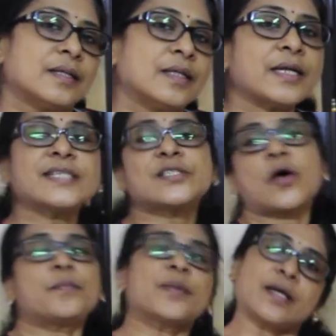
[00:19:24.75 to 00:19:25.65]
the next
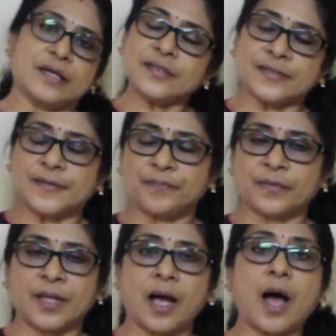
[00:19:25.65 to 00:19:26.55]
topic is
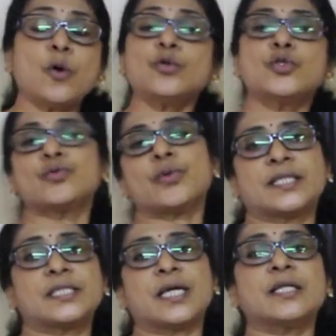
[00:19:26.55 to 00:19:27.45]
how to
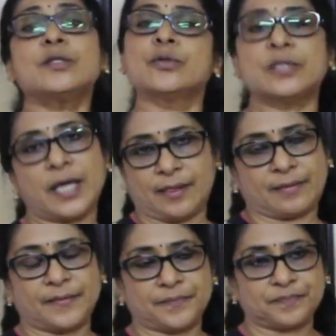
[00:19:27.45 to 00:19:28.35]
attain good health.